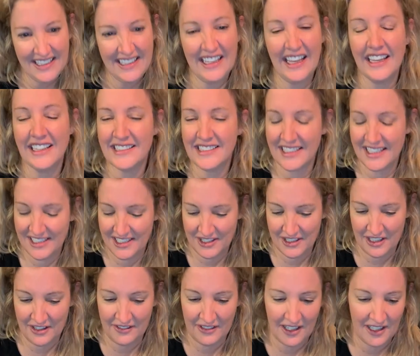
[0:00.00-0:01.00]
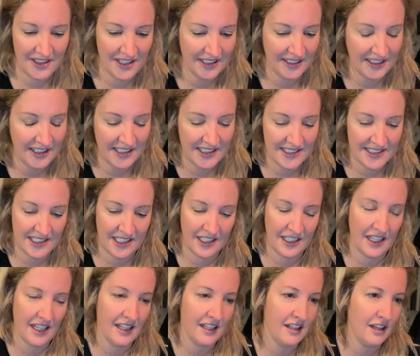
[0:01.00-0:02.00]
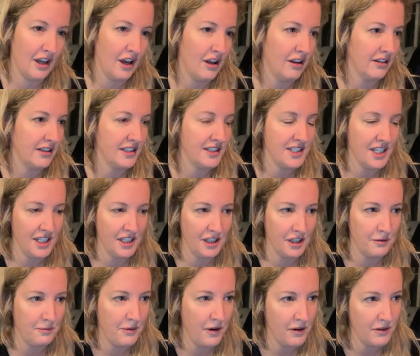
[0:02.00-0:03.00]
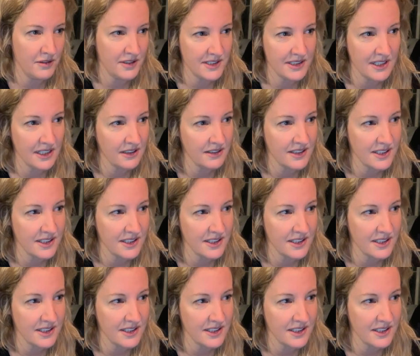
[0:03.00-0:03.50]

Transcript: Yes, I do. I've got the links, and then I'll continue to post little